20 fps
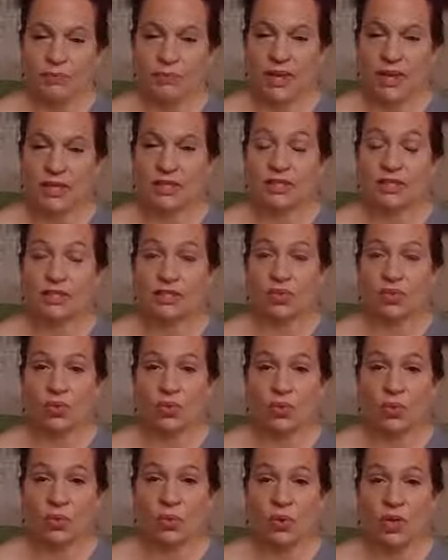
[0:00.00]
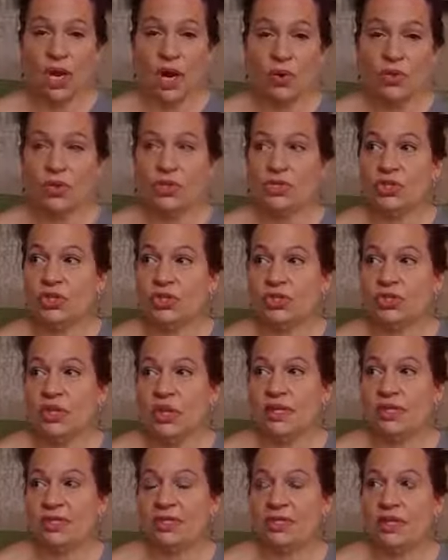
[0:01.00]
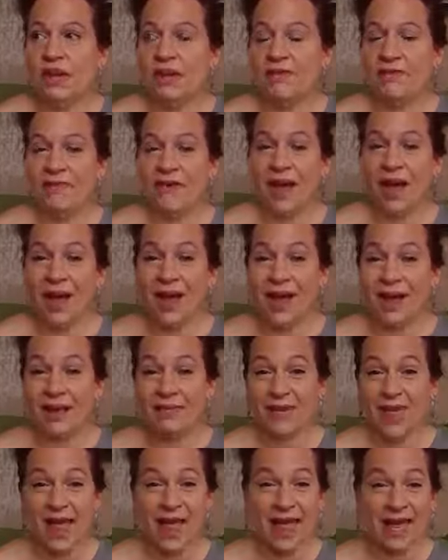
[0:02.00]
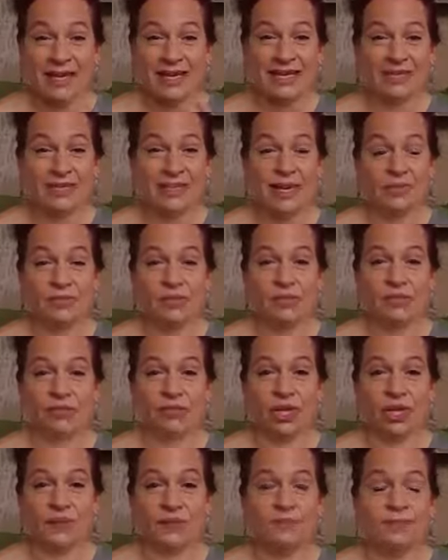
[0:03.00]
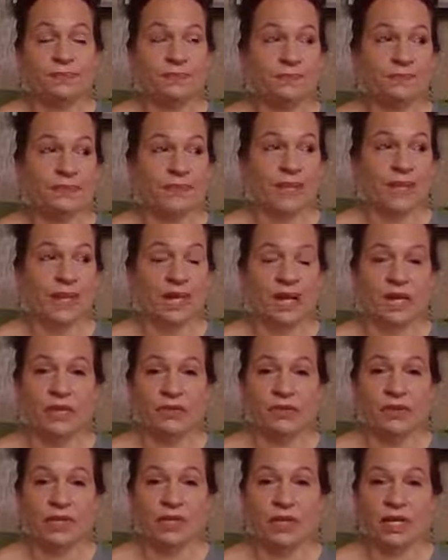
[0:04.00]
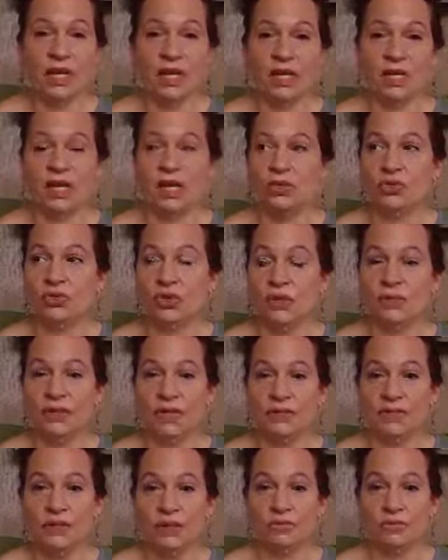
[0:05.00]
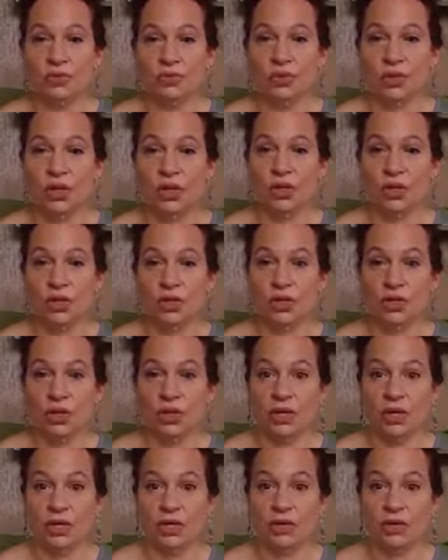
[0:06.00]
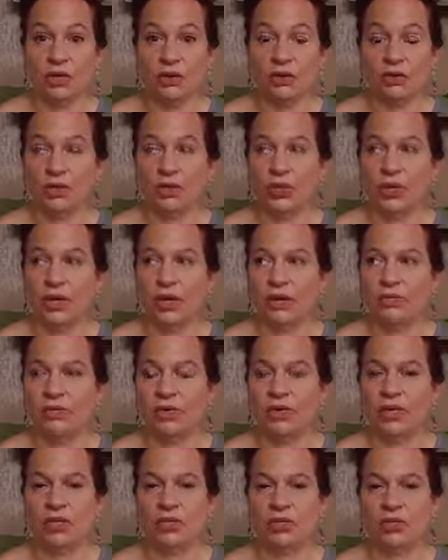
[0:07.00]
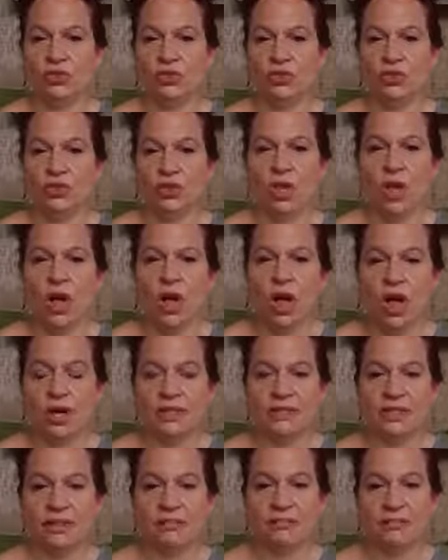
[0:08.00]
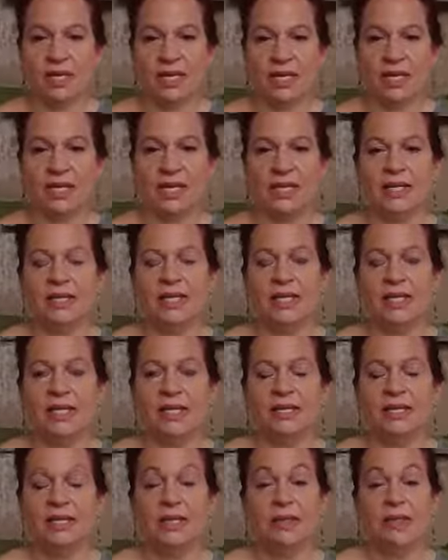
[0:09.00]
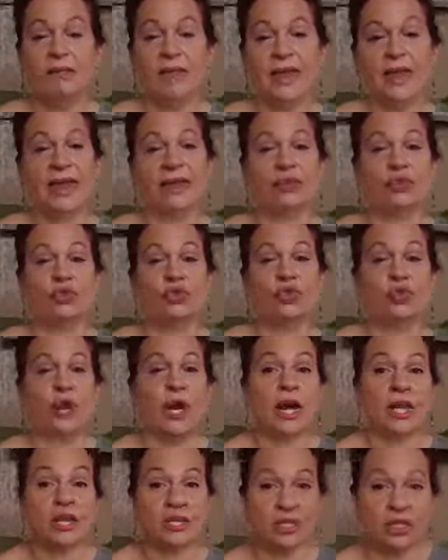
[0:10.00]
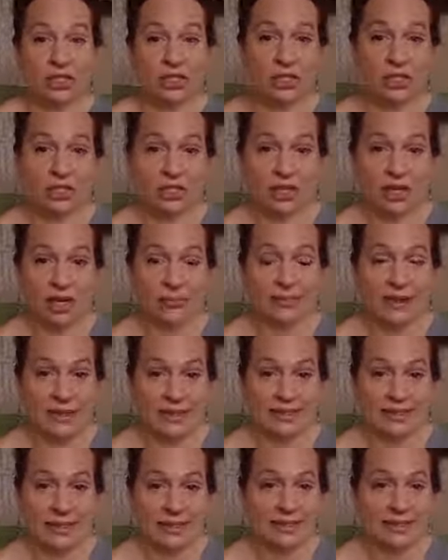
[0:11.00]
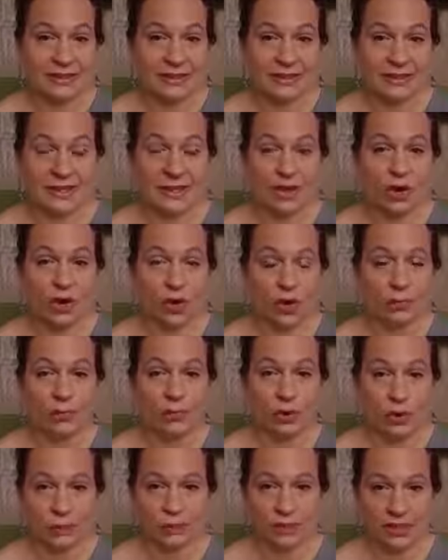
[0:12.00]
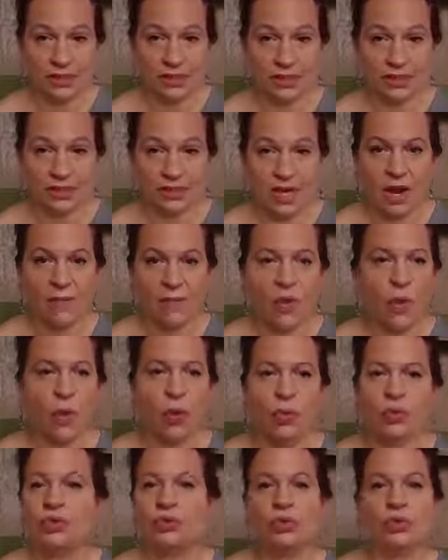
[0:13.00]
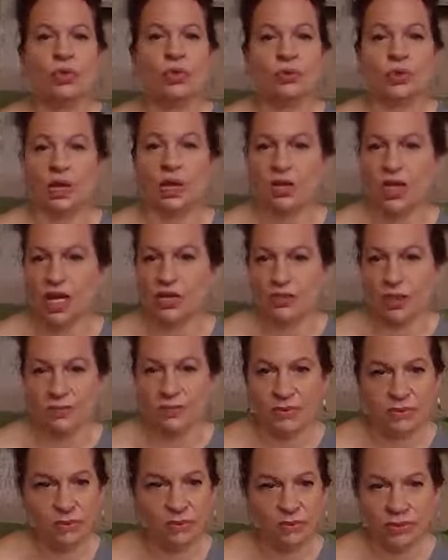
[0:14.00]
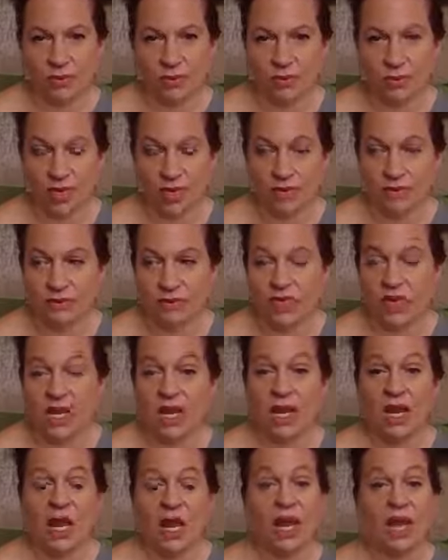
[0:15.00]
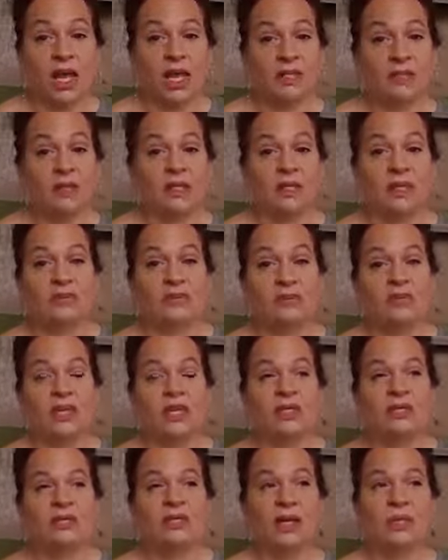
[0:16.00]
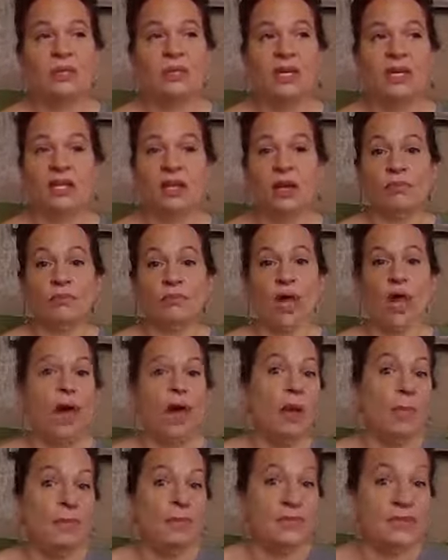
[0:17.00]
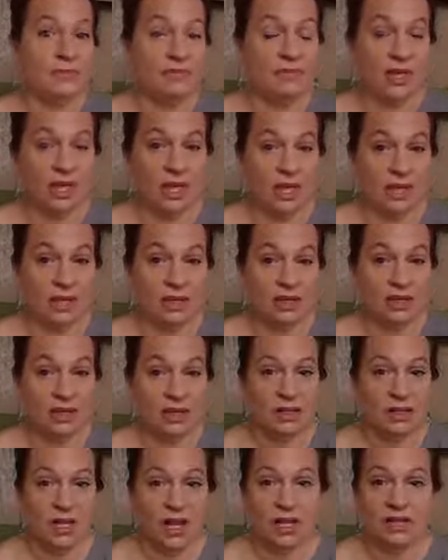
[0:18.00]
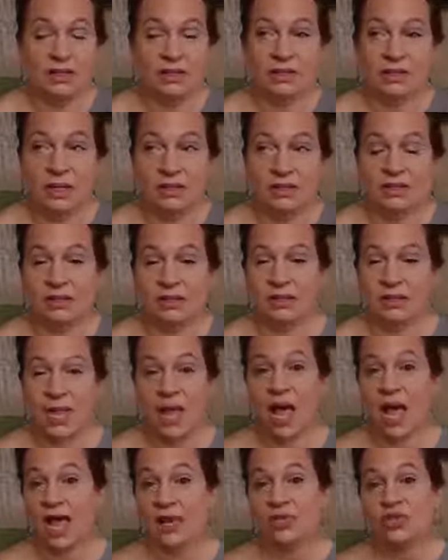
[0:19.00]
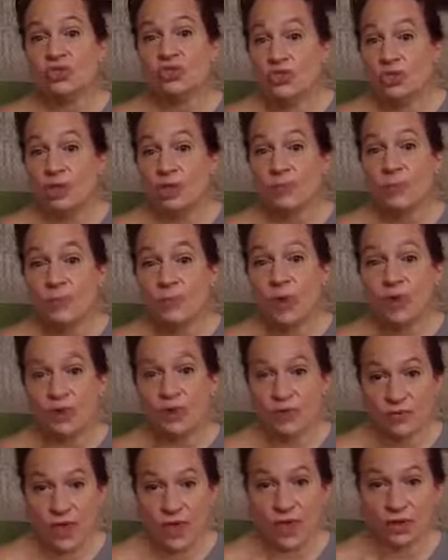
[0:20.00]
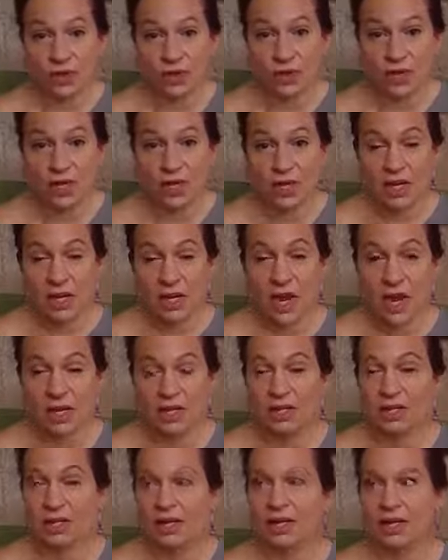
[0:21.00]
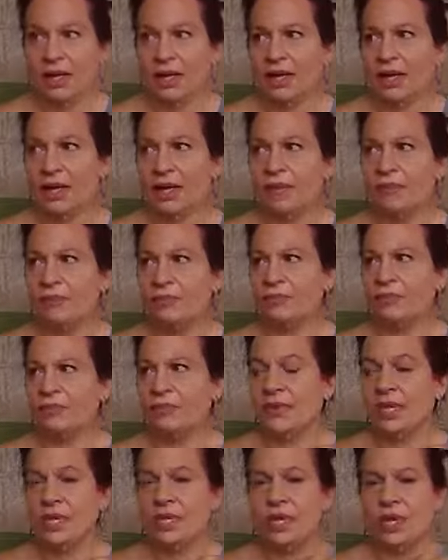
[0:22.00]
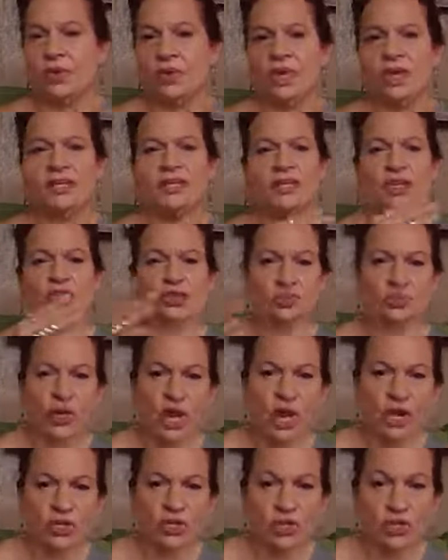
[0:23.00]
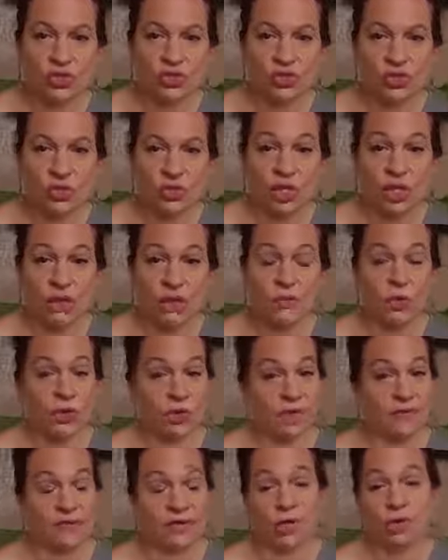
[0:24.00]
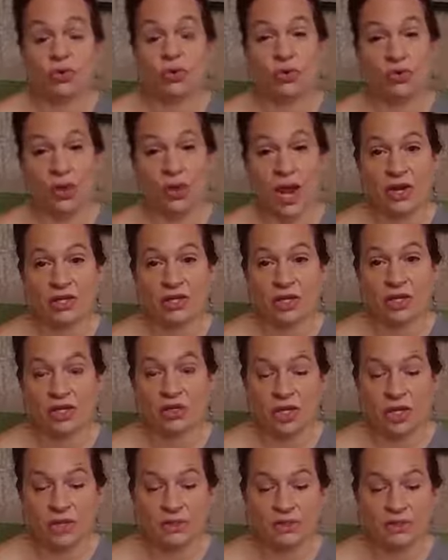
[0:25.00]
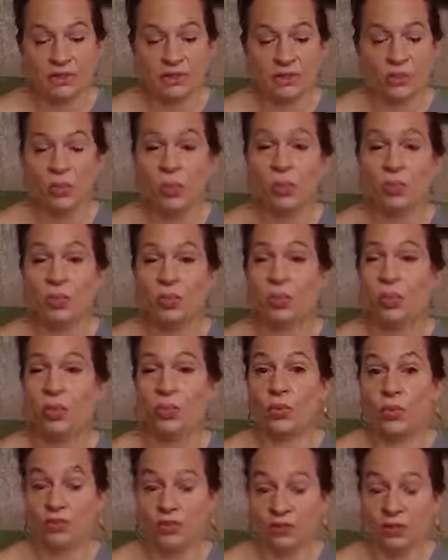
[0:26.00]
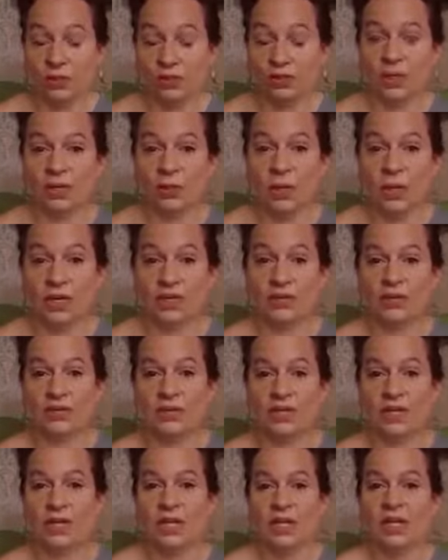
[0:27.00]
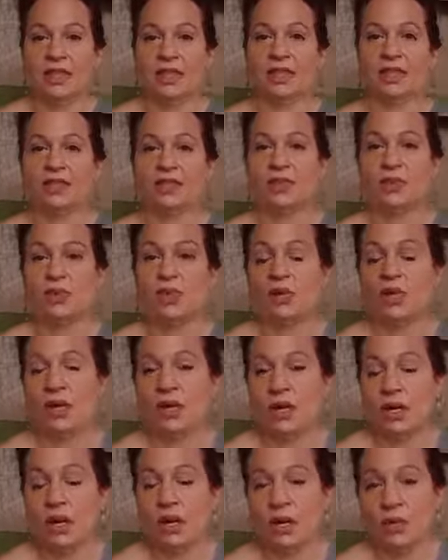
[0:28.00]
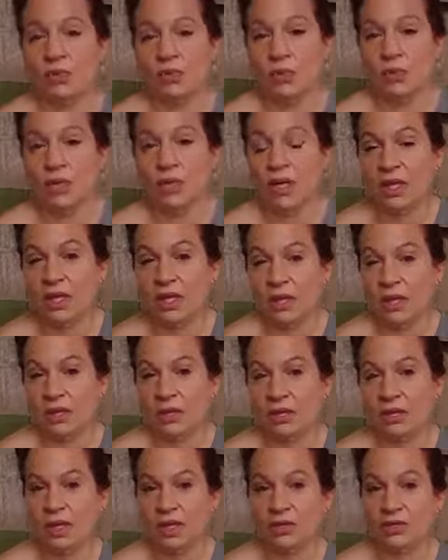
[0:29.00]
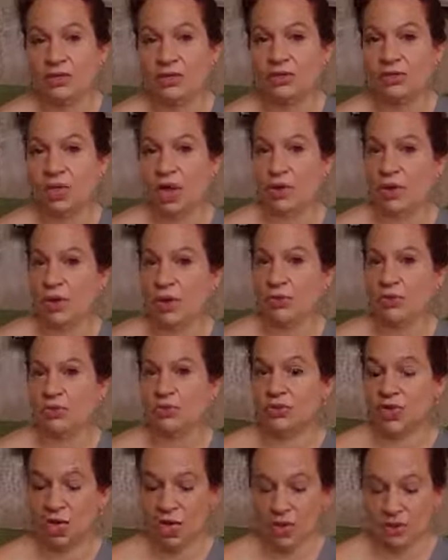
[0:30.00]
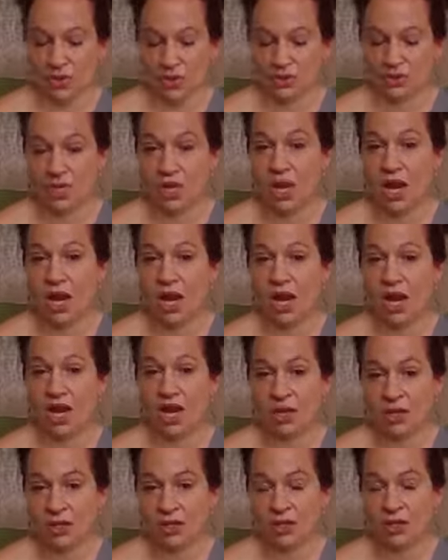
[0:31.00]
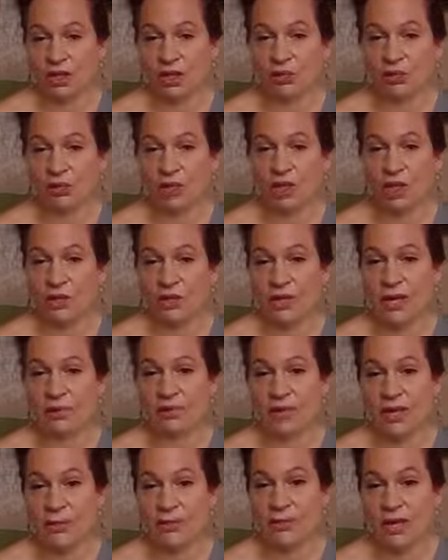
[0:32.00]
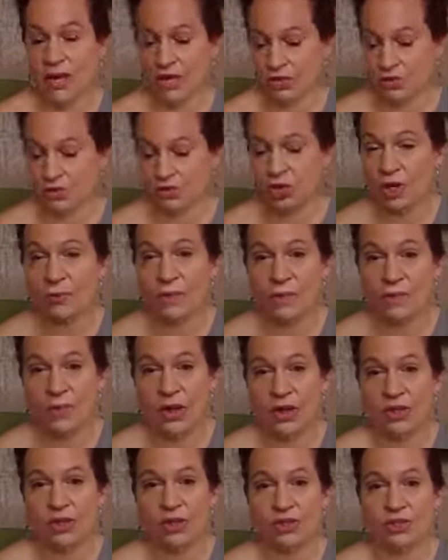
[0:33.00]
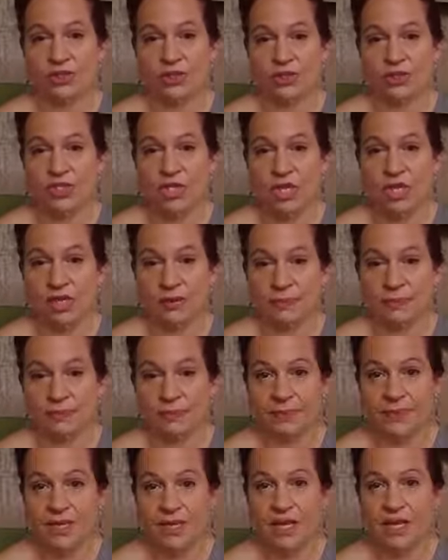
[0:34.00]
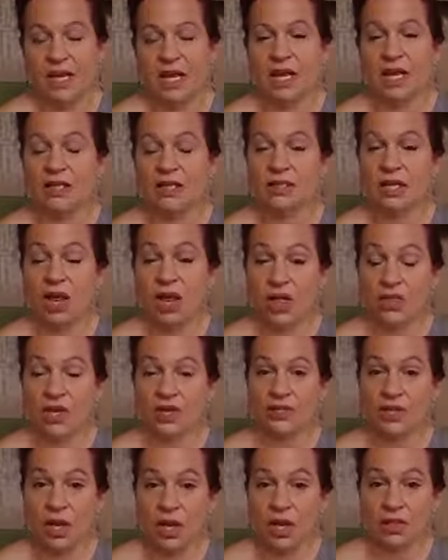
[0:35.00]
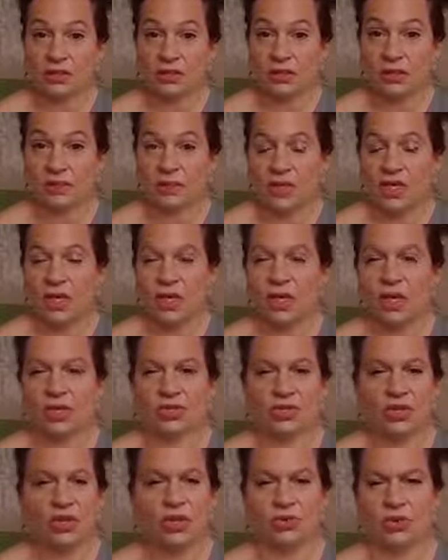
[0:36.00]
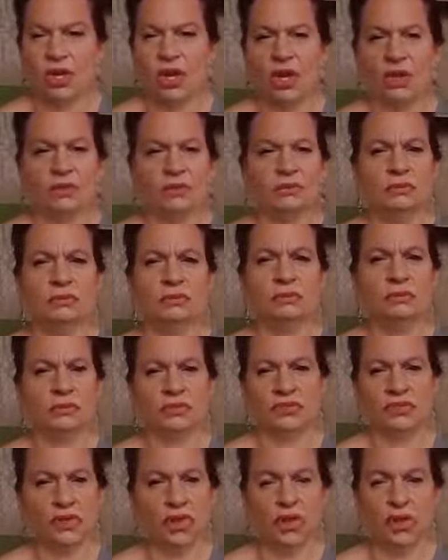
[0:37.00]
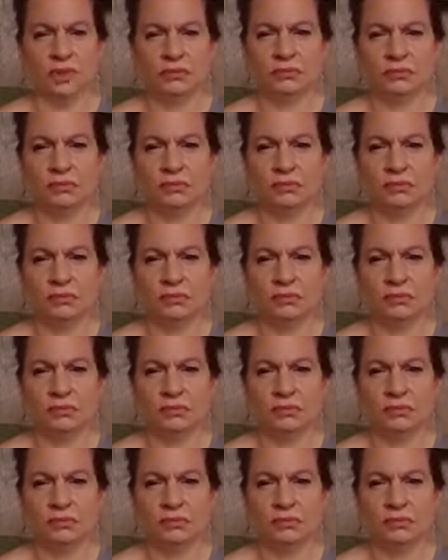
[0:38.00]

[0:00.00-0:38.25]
But so what I would do is if I have any type of dream, even like a dream that seems really good or whatever that's causing me to make a direction in my destiny or purpose, I'm always going to run that dream through someone else. And if somebody comes up to me and says to me, I have a dream about you, Valerie, and um, you know, and it's a direction dream or even a correction dream. So when we were in Finland once, this um, one of the leaders that we were staying with said, "Hey, one of my people had a dream about your team," and I said, "Oh, that's awesome." And he goes, "Oh no, it's not."